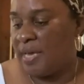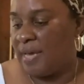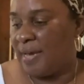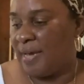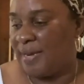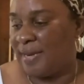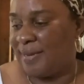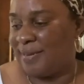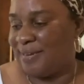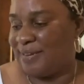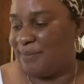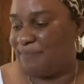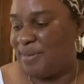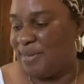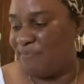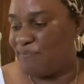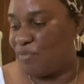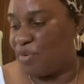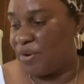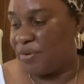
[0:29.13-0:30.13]
and a little
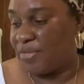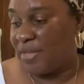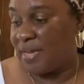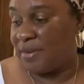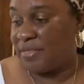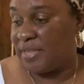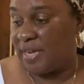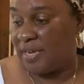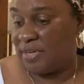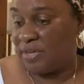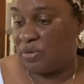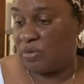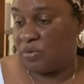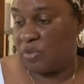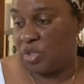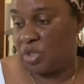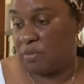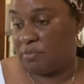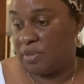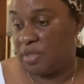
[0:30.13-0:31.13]
bit more than that, you know,
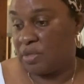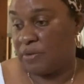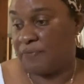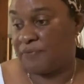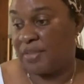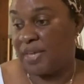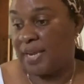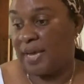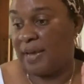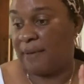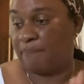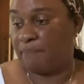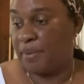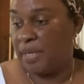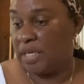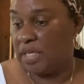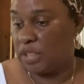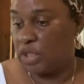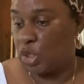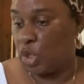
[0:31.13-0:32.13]
some stuff that I
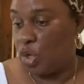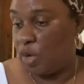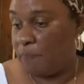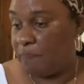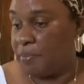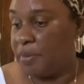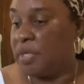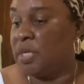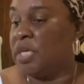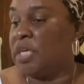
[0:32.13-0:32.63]
picked up.